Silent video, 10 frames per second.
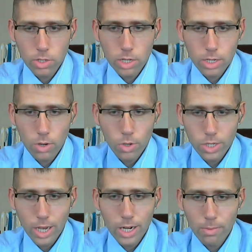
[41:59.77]
So that's a whole
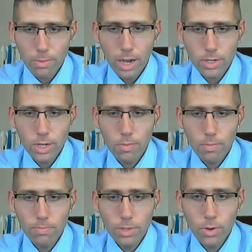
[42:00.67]
site about
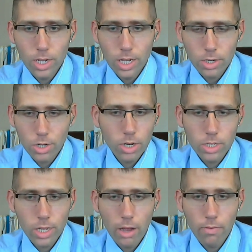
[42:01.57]
doing
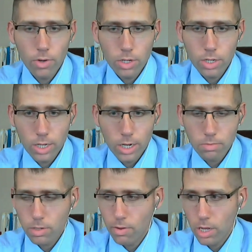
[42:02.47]
insurance stuff, which is
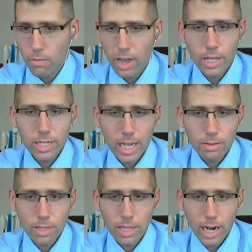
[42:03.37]
going to validate that